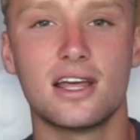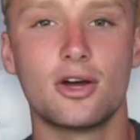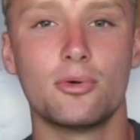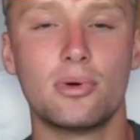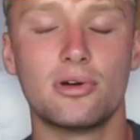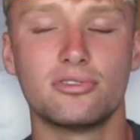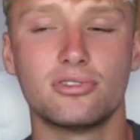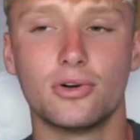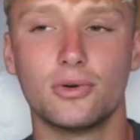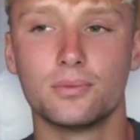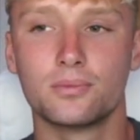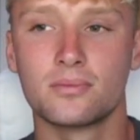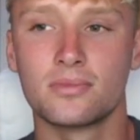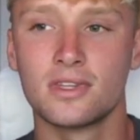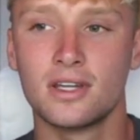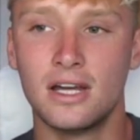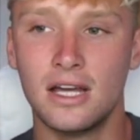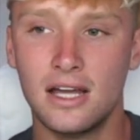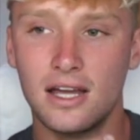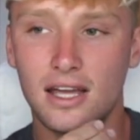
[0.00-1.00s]
phone.
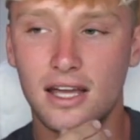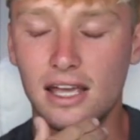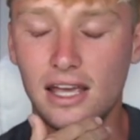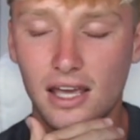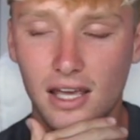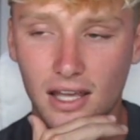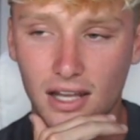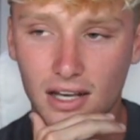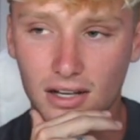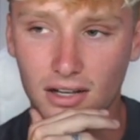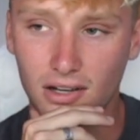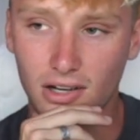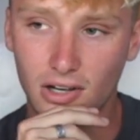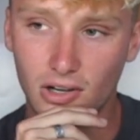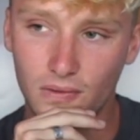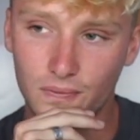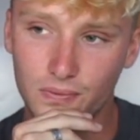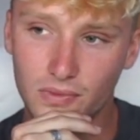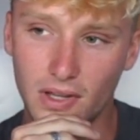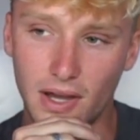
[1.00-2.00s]
And
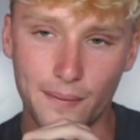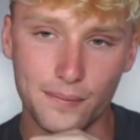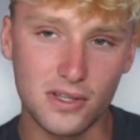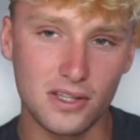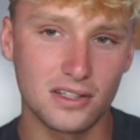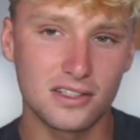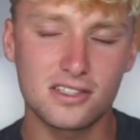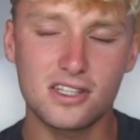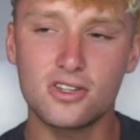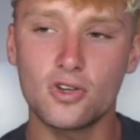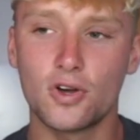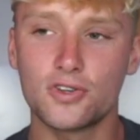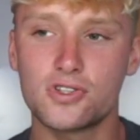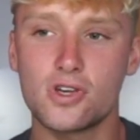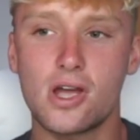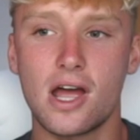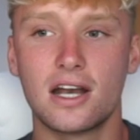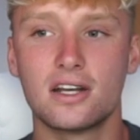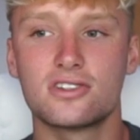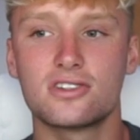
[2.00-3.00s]
this is also
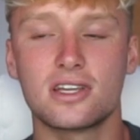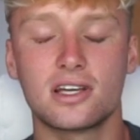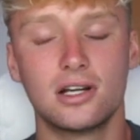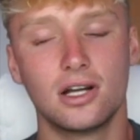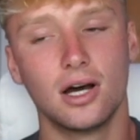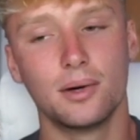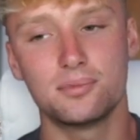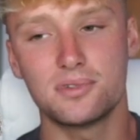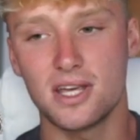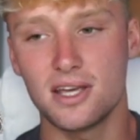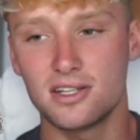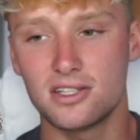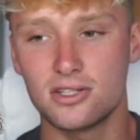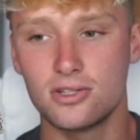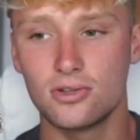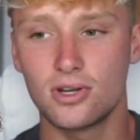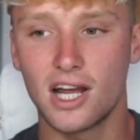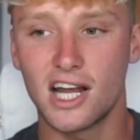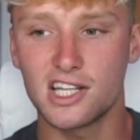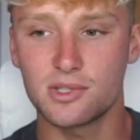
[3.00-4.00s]
kind of just like an update to you
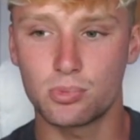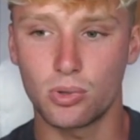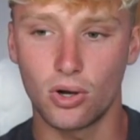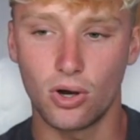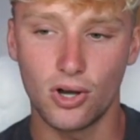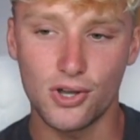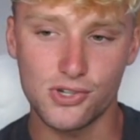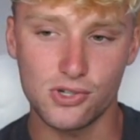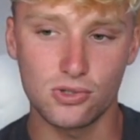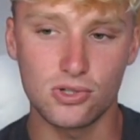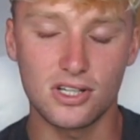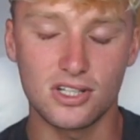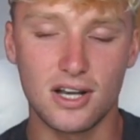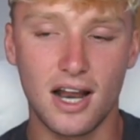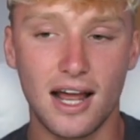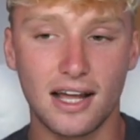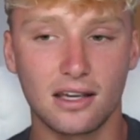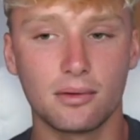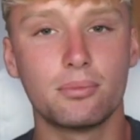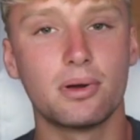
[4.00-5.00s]
guys, but also to
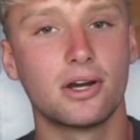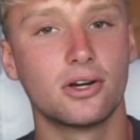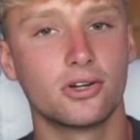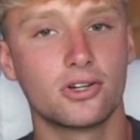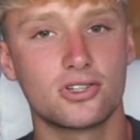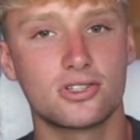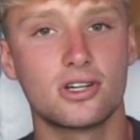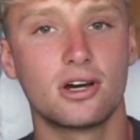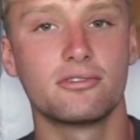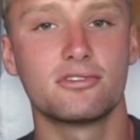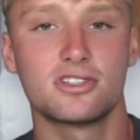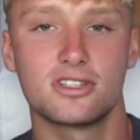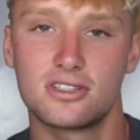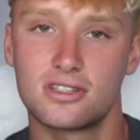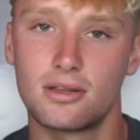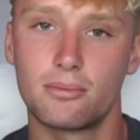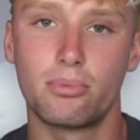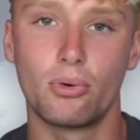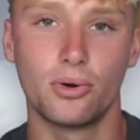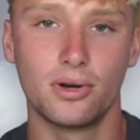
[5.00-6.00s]
not compare yourself is the
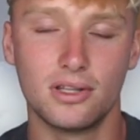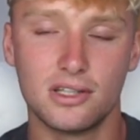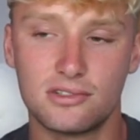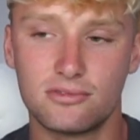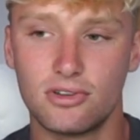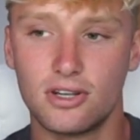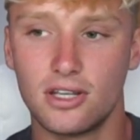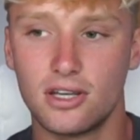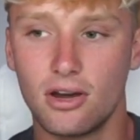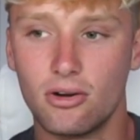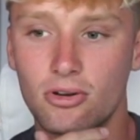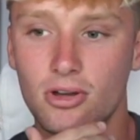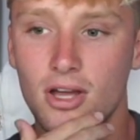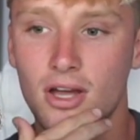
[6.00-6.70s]
point of this video.